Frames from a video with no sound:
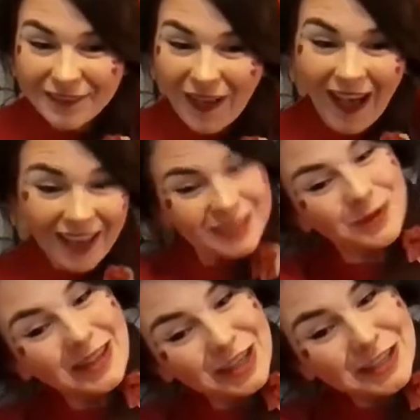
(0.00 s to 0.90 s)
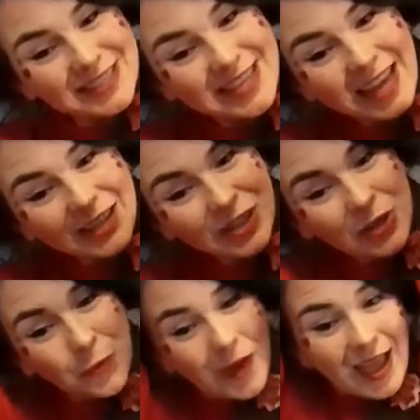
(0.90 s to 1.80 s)
Hearts. Well done, Sienna, you
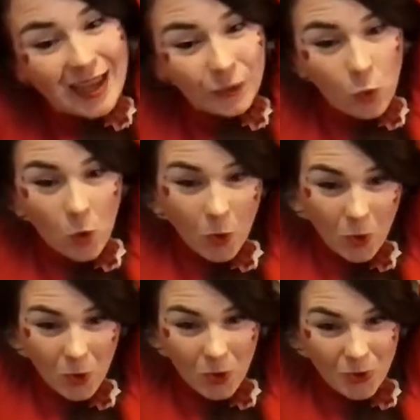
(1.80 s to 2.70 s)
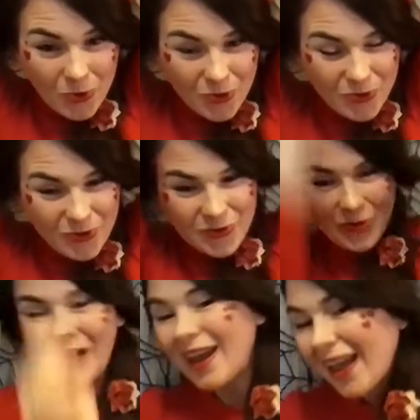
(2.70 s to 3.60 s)
win. Woo!
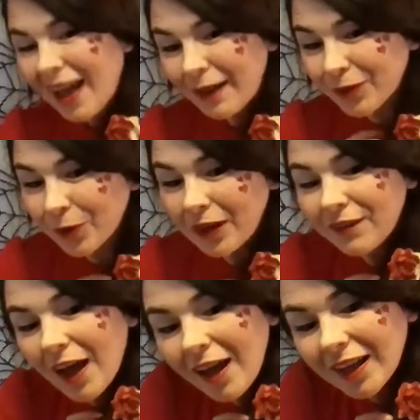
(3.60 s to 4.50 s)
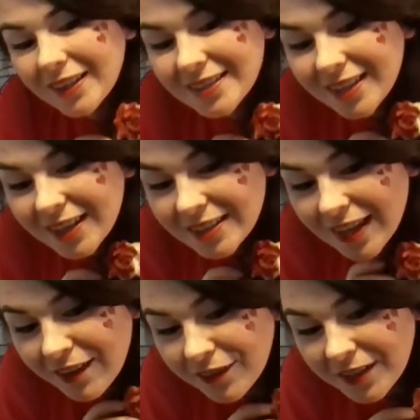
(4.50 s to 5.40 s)
I'm the Queen of Hearts because if
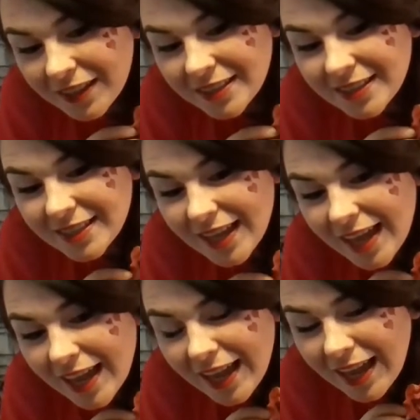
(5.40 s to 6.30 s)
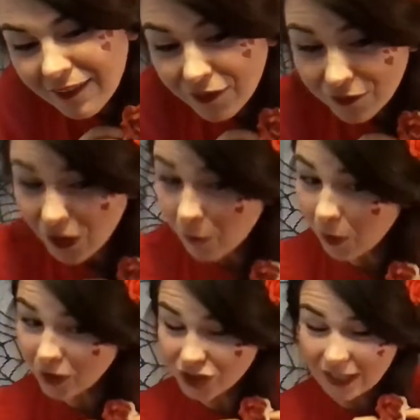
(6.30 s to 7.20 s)
you can see, if you've not watched
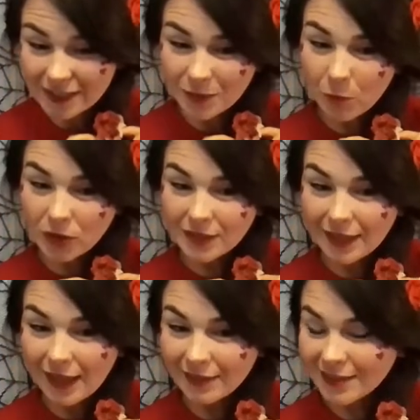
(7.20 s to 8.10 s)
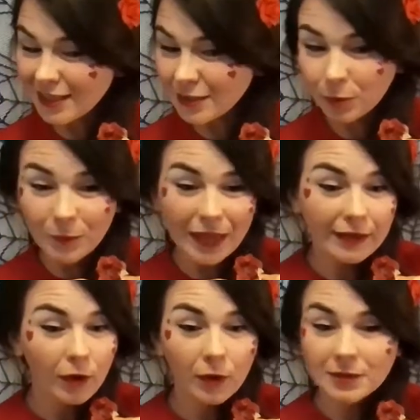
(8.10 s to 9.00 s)
Alice in Wonderland, this will make no
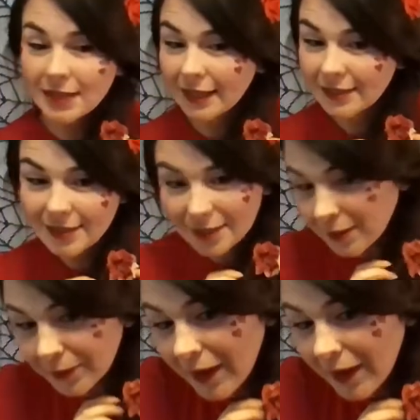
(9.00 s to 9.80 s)
sense to you.